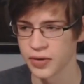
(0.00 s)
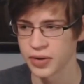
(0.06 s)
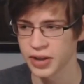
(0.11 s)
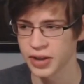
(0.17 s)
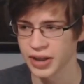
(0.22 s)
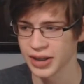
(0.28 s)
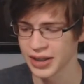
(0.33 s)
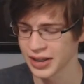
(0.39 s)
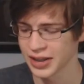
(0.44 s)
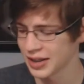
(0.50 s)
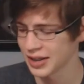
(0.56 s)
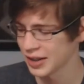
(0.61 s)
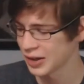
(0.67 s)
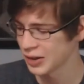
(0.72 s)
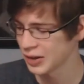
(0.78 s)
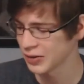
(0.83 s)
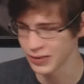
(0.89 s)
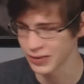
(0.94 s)

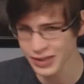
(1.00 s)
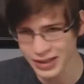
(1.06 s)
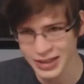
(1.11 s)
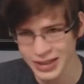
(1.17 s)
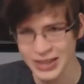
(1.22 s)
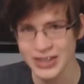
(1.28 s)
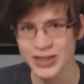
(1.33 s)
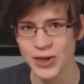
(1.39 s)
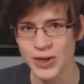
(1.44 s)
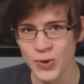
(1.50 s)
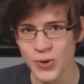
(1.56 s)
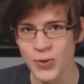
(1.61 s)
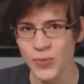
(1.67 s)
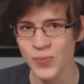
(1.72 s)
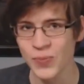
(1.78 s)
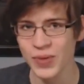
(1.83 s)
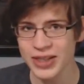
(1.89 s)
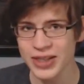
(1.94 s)
like, really, 2
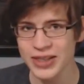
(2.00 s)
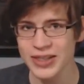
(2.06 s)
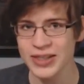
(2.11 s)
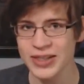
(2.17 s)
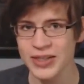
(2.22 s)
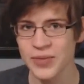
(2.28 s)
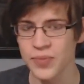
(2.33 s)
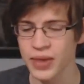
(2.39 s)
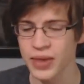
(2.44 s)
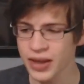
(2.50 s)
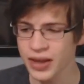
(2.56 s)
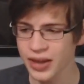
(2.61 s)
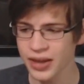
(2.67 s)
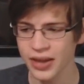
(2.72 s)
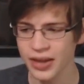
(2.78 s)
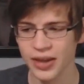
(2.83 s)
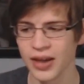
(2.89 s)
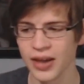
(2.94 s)
months to make?
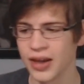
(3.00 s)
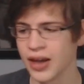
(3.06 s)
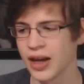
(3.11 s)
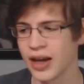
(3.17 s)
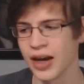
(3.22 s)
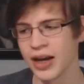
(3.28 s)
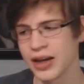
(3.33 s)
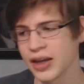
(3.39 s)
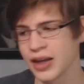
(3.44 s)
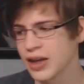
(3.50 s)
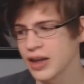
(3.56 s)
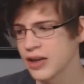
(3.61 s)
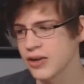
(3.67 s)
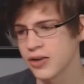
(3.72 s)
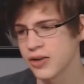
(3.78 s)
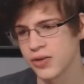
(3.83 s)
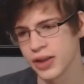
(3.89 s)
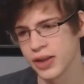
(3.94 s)
I
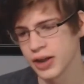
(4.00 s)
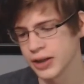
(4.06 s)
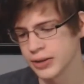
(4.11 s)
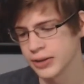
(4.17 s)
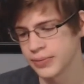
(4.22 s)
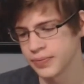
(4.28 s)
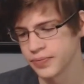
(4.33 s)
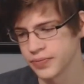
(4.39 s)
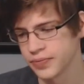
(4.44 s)
can't do that.